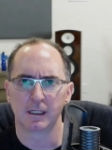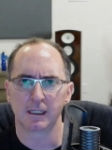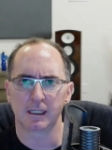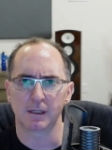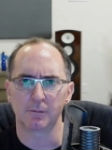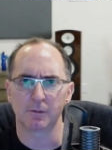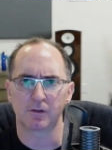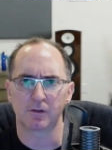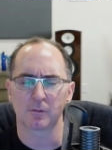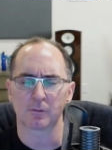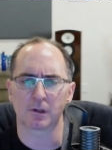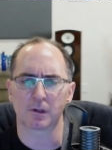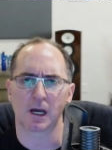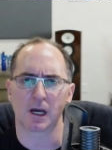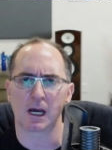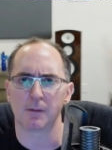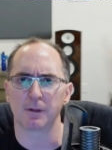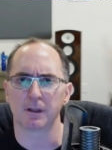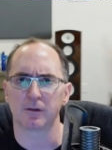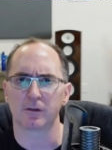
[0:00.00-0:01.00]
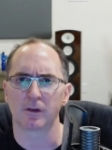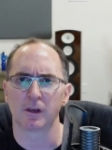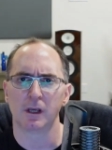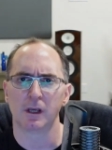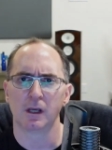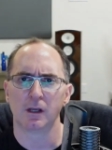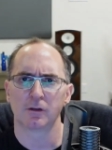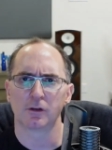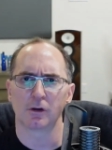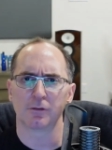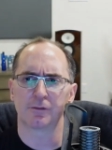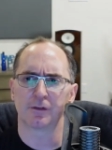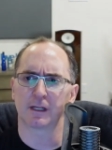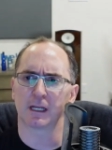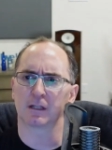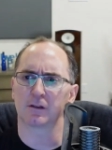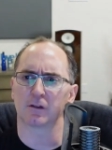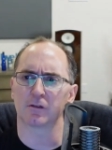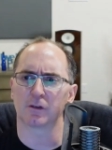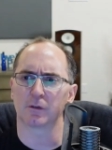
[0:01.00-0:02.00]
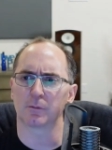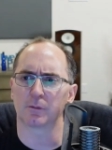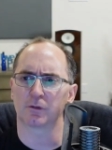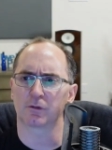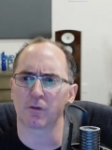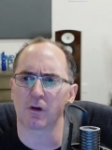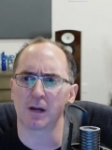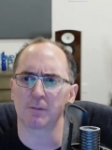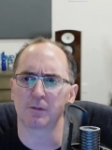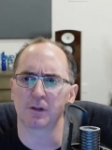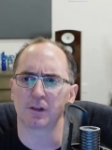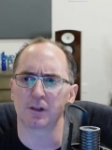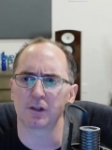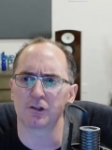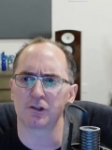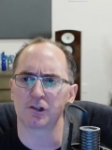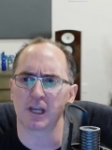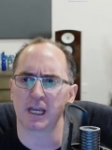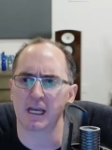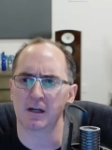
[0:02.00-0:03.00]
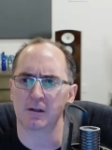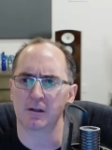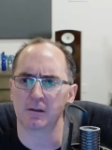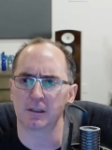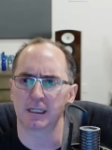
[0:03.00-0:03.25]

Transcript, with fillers: Give me some comments. Don't forget to subscribe to the channel.